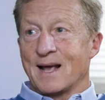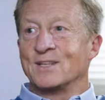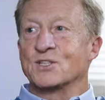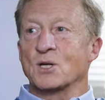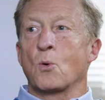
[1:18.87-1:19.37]

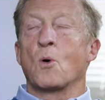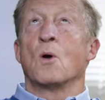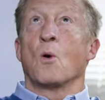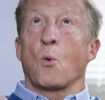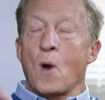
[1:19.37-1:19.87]
And so
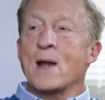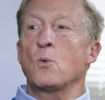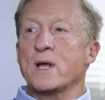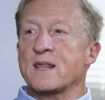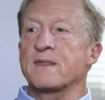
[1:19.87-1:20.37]
when
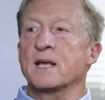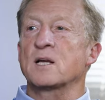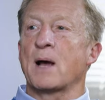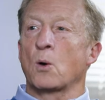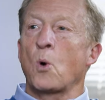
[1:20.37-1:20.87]
we think
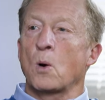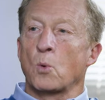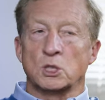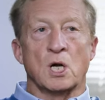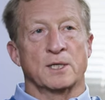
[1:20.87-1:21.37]
about what
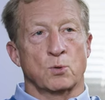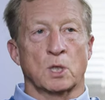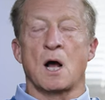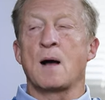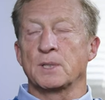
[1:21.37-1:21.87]
we're trying to
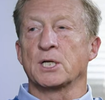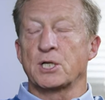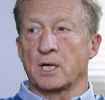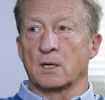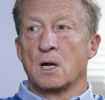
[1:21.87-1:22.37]
accomplish
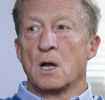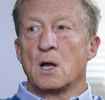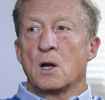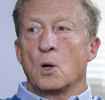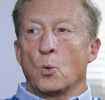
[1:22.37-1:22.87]
here,
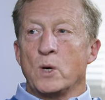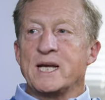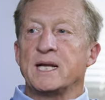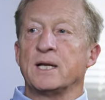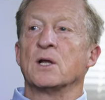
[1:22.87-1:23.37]
we
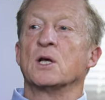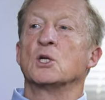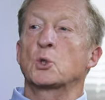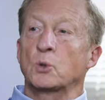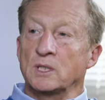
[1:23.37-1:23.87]
need
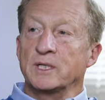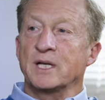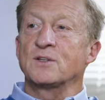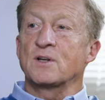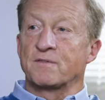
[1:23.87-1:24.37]

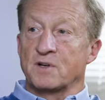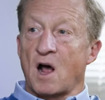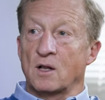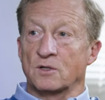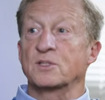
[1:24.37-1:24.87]
trillions of
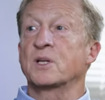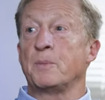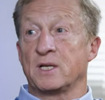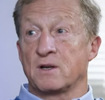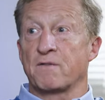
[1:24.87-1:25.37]
dollars to
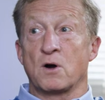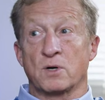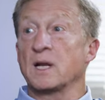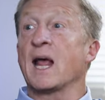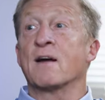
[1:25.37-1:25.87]
be
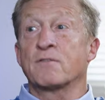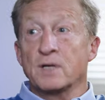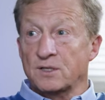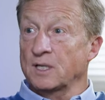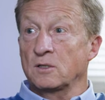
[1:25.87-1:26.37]
devoted
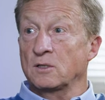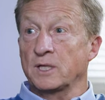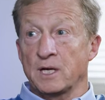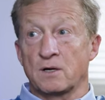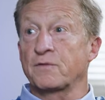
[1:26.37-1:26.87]
every single
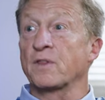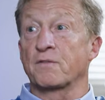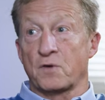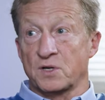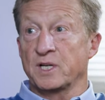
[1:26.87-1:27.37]
year for the
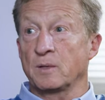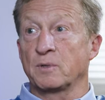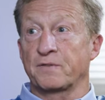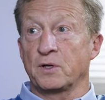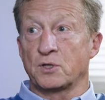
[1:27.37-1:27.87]

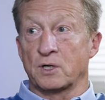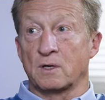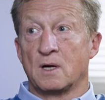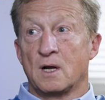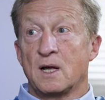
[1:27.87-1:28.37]
foreseeable
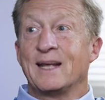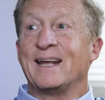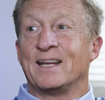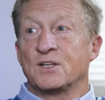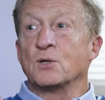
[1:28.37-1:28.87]
future
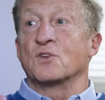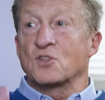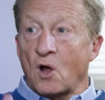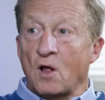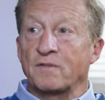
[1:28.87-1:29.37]
into
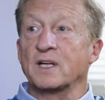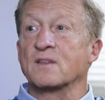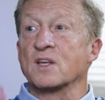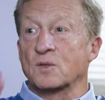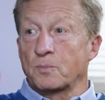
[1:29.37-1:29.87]
solving
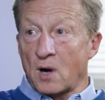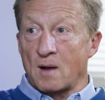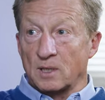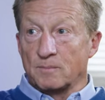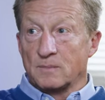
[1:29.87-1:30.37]
this
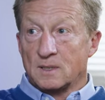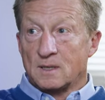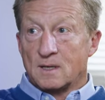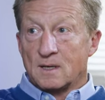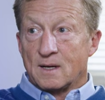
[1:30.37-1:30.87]
problem.
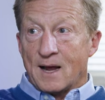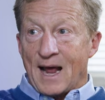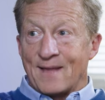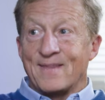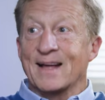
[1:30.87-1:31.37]

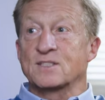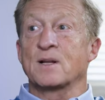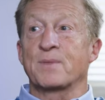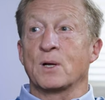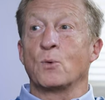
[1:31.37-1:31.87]
And that's
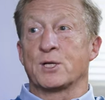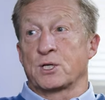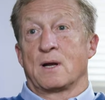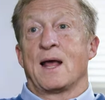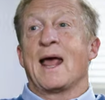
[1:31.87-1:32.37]
something which